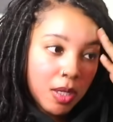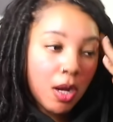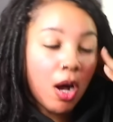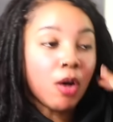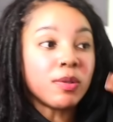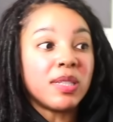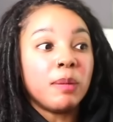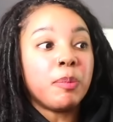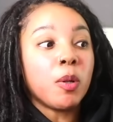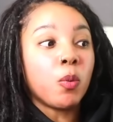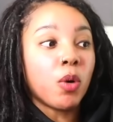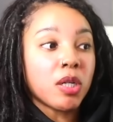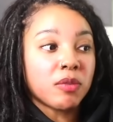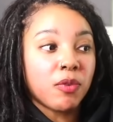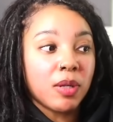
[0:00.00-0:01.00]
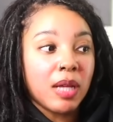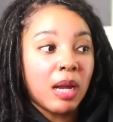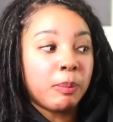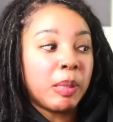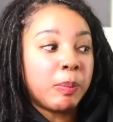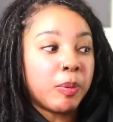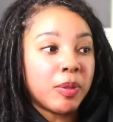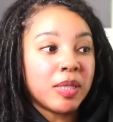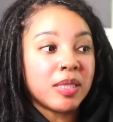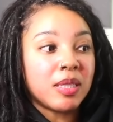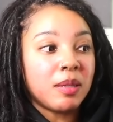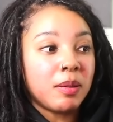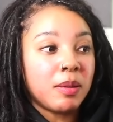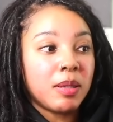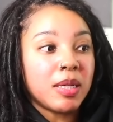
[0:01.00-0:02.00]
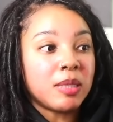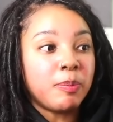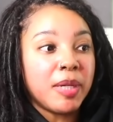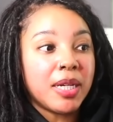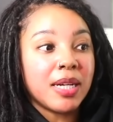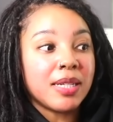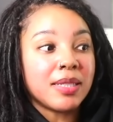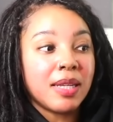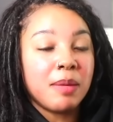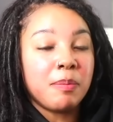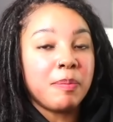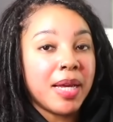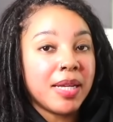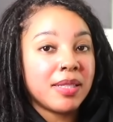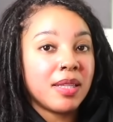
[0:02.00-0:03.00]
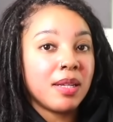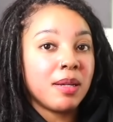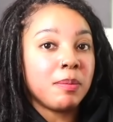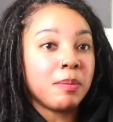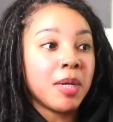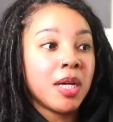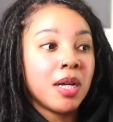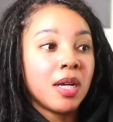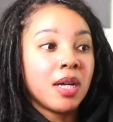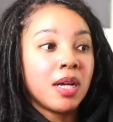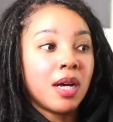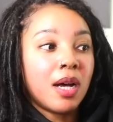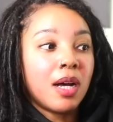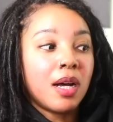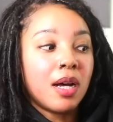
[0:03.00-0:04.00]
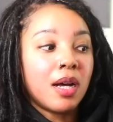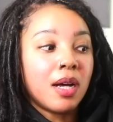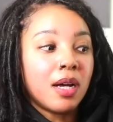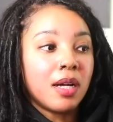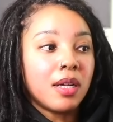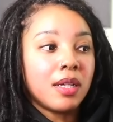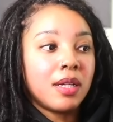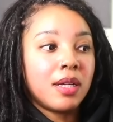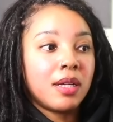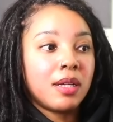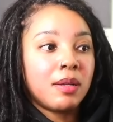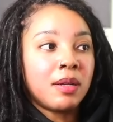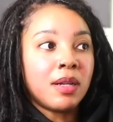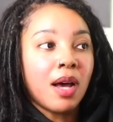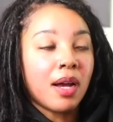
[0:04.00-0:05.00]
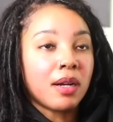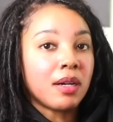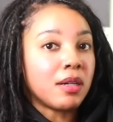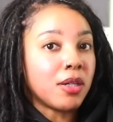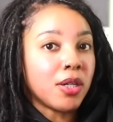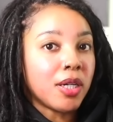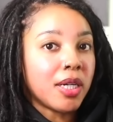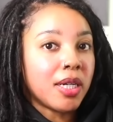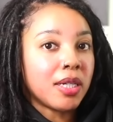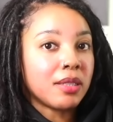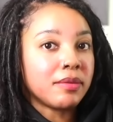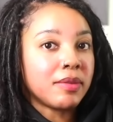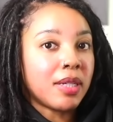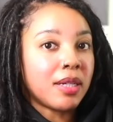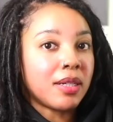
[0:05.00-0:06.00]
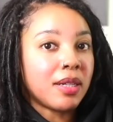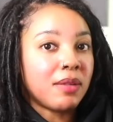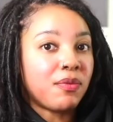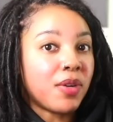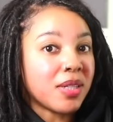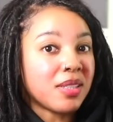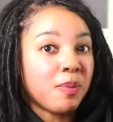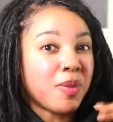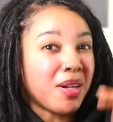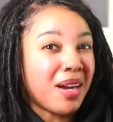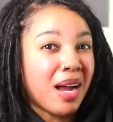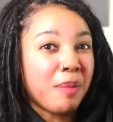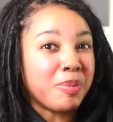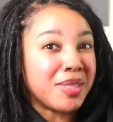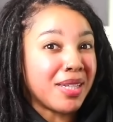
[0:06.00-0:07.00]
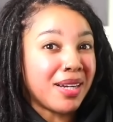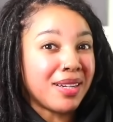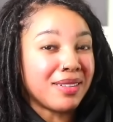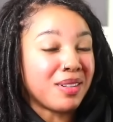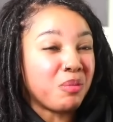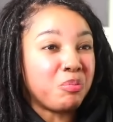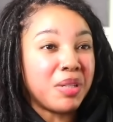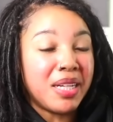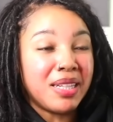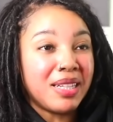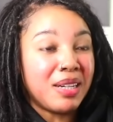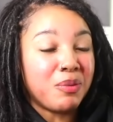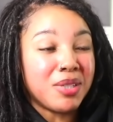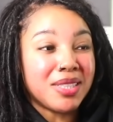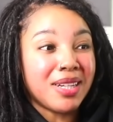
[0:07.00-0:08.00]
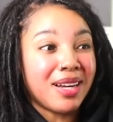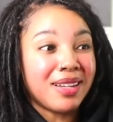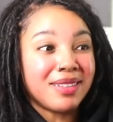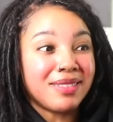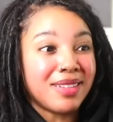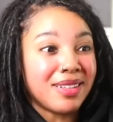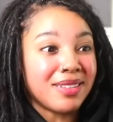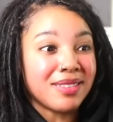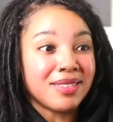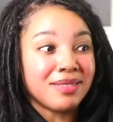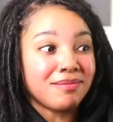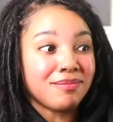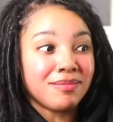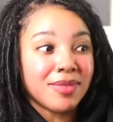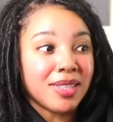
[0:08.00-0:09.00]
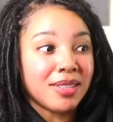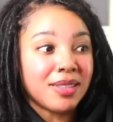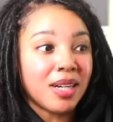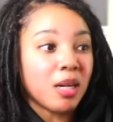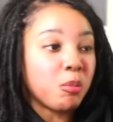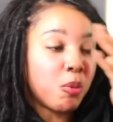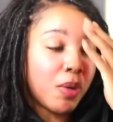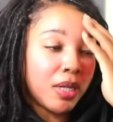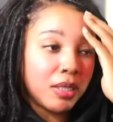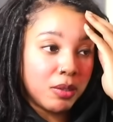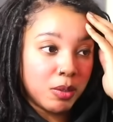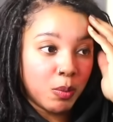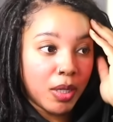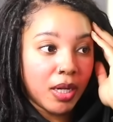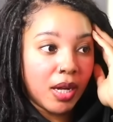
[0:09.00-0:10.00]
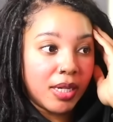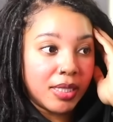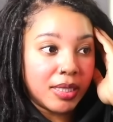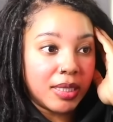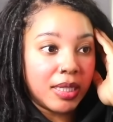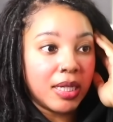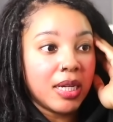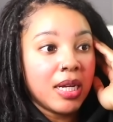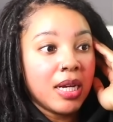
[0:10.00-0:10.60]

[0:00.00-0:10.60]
Ozempic works for a lot of people is because it makes them not hungry. Like, it fucks up their appetite completely, which I think is a terrible way to lose weight, honestly.